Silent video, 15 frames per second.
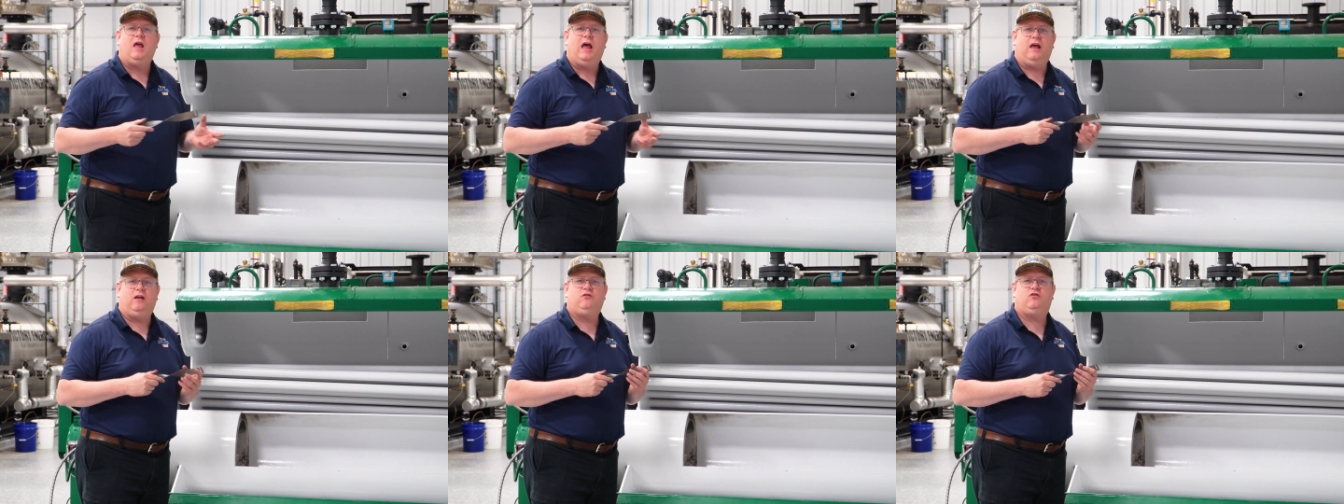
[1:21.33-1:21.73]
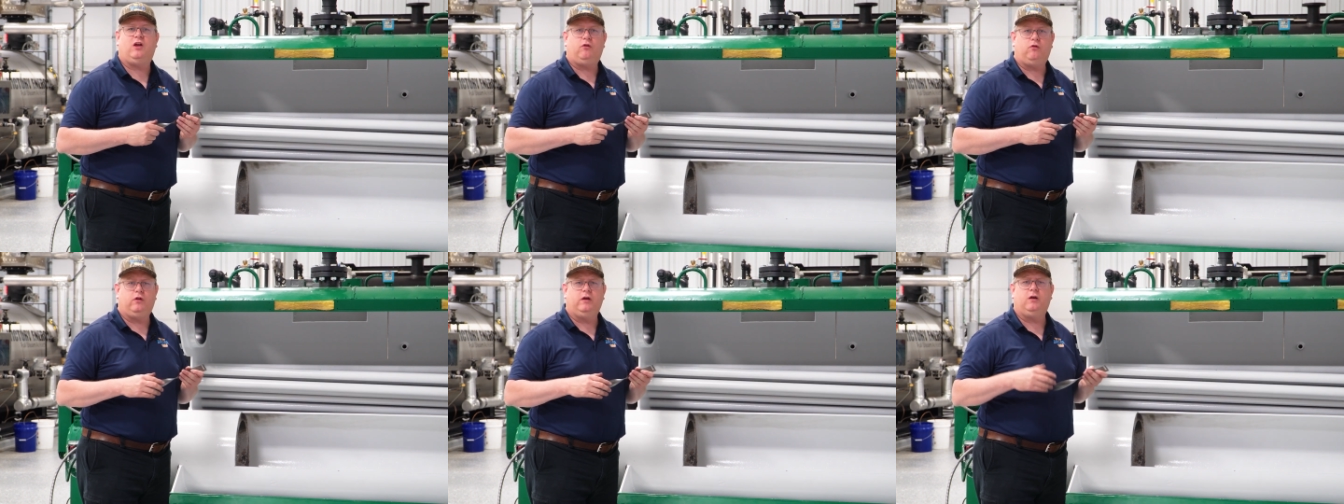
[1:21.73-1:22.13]
And
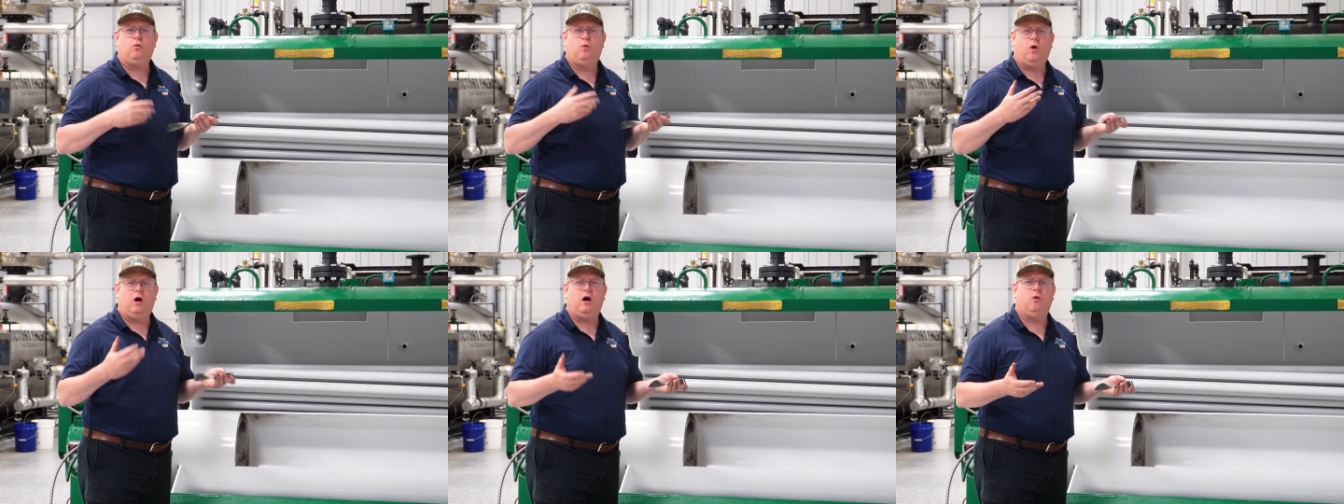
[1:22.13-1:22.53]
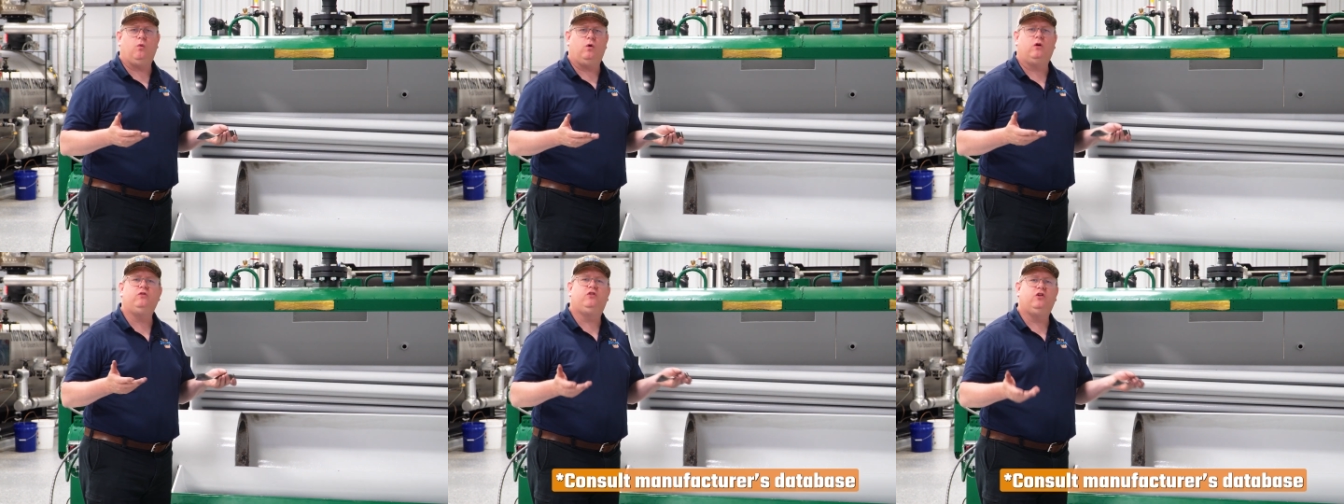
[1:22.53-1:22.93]
generally what
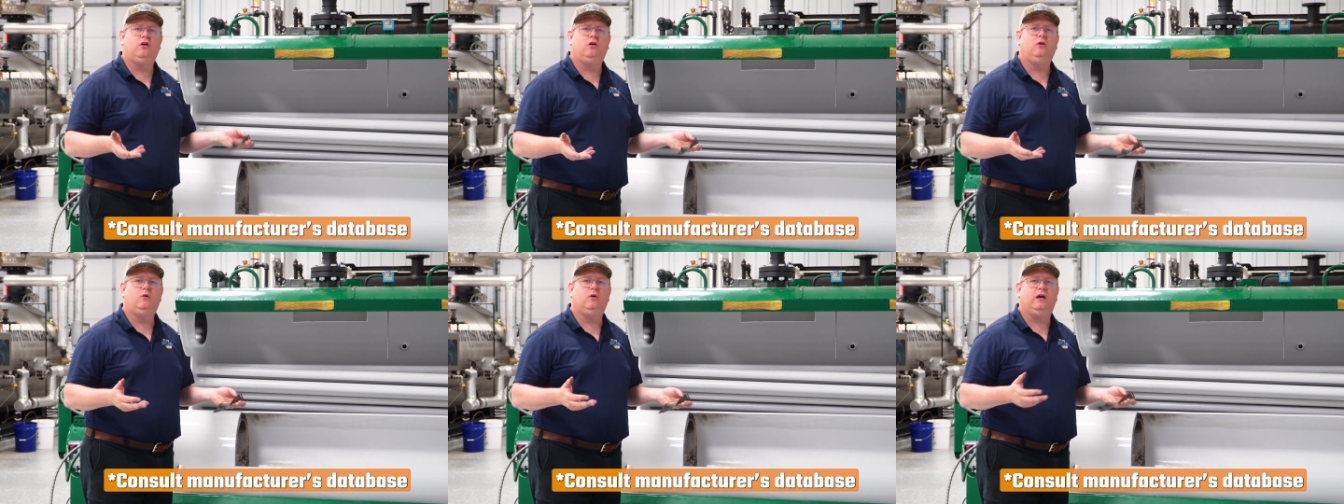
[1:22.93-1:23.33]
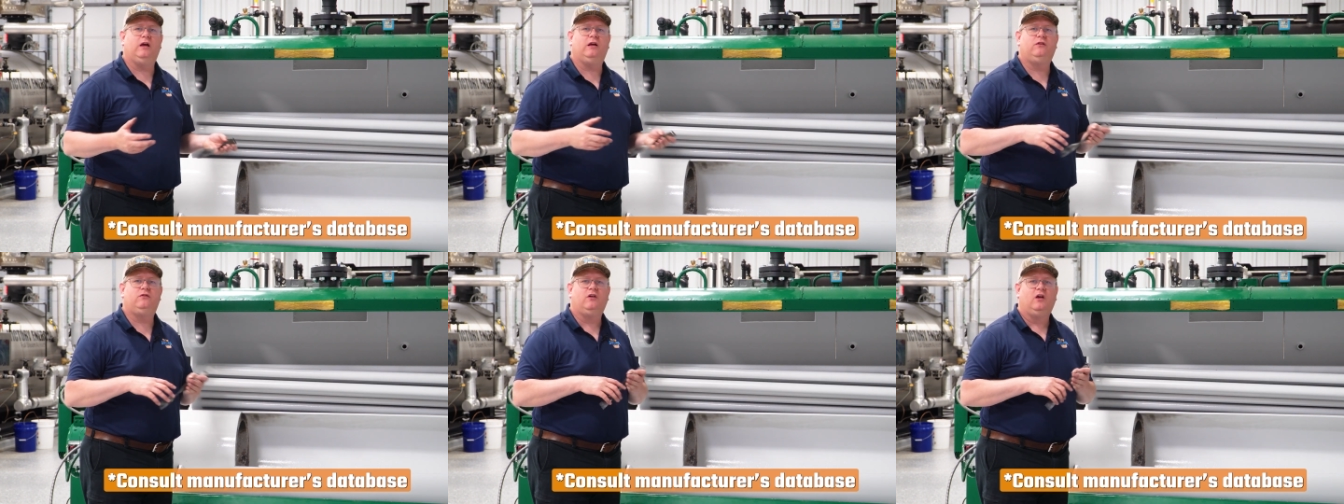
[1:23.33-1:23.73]
we'll do
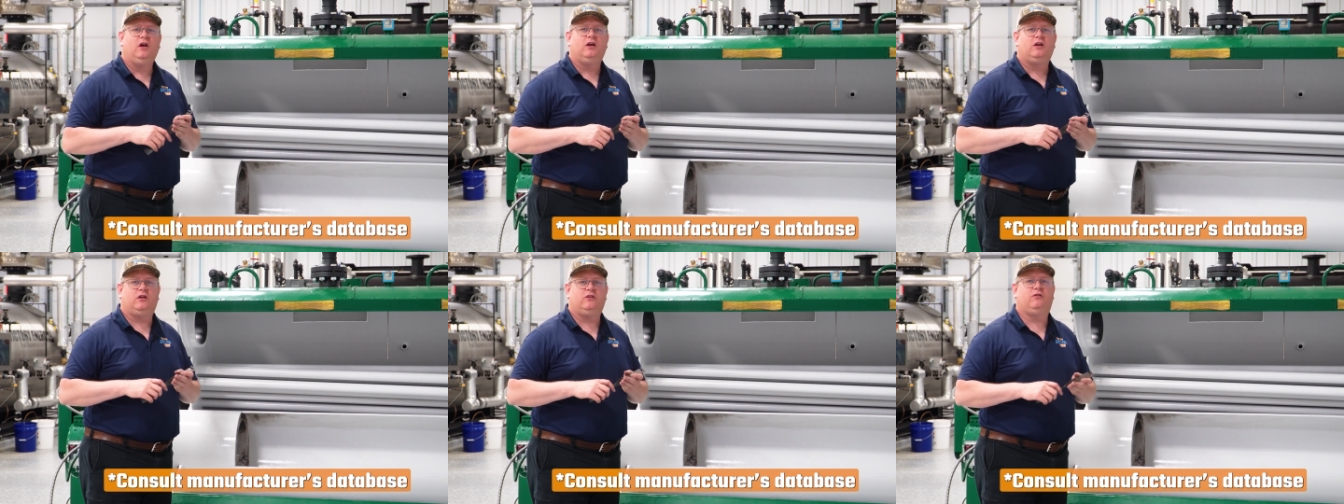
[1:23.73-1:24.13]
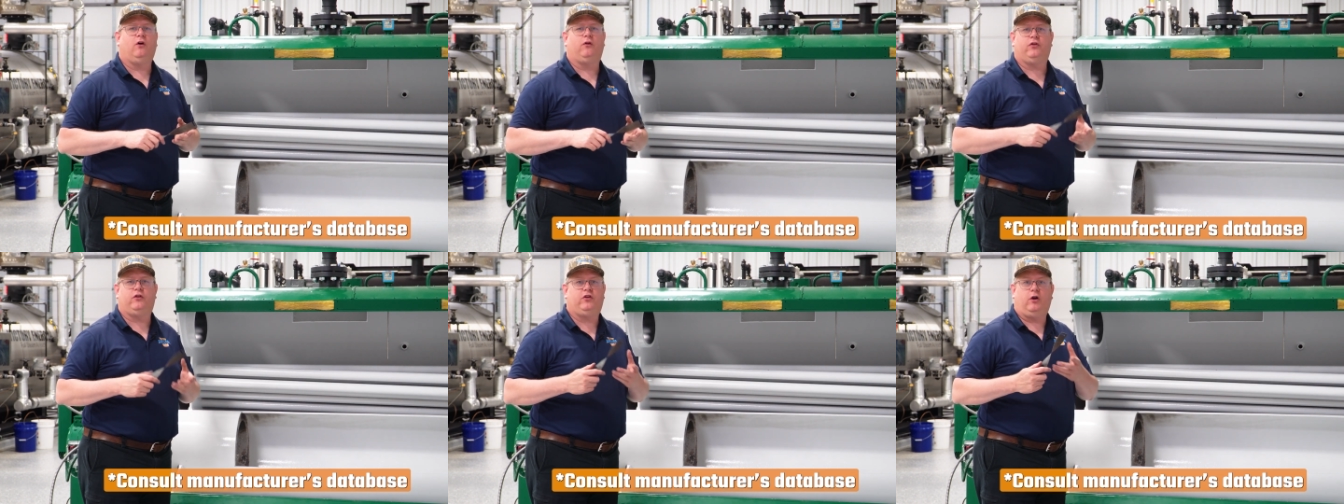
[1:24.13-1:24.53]
is
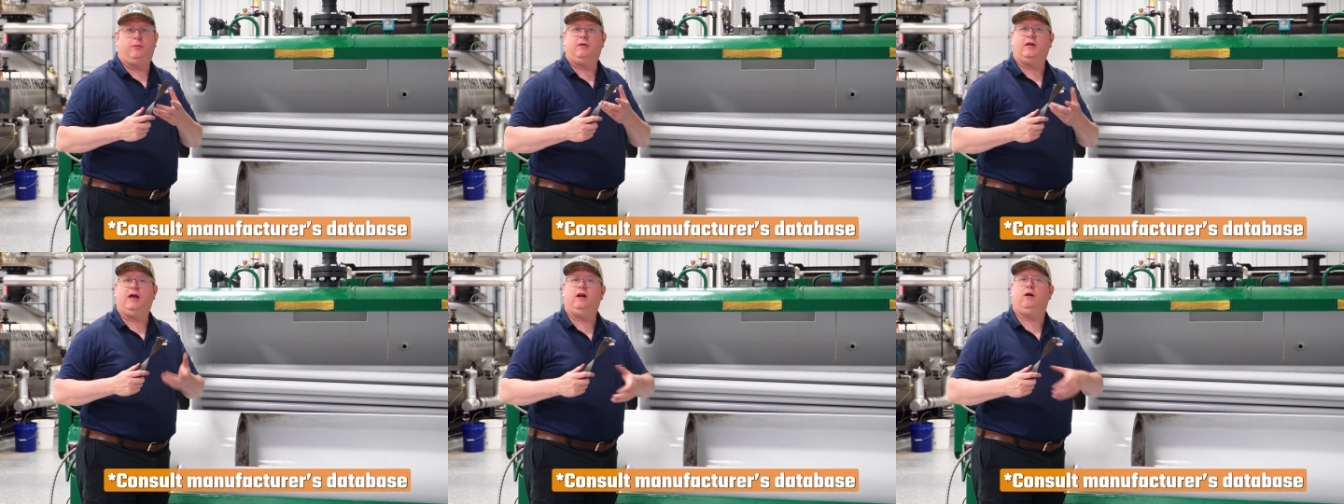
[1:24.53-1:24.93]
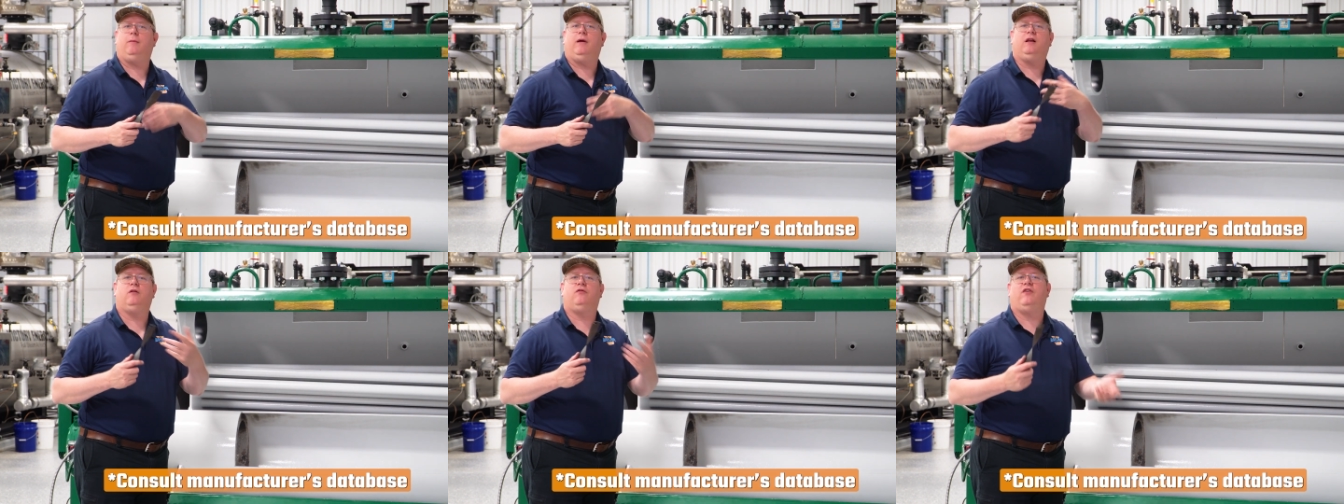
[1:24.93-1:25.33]
consult the turbulator
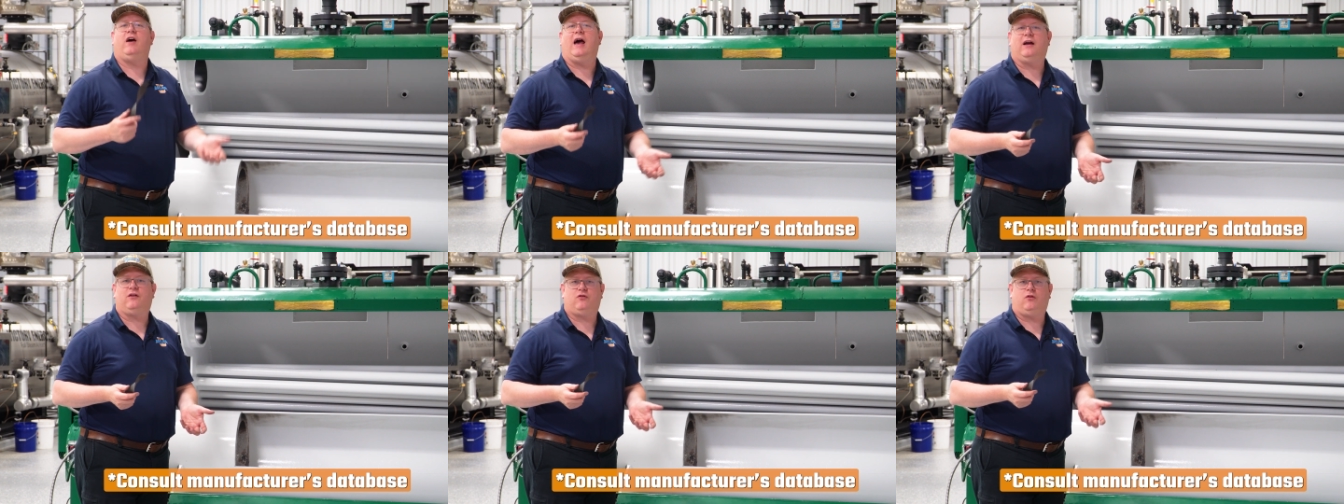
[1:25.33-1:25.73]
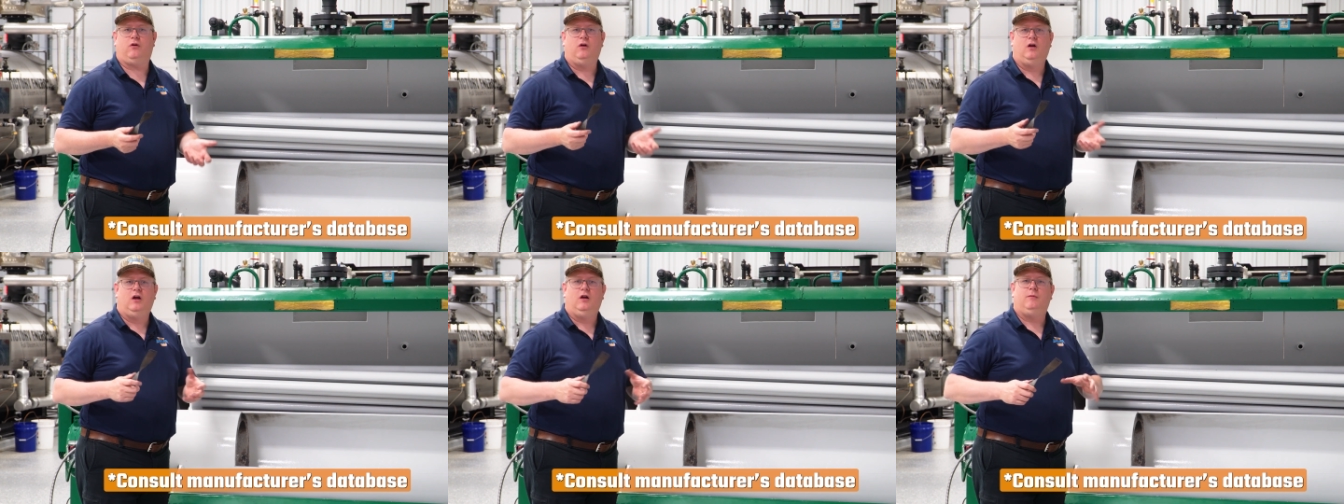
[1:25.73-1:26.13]
manufacturer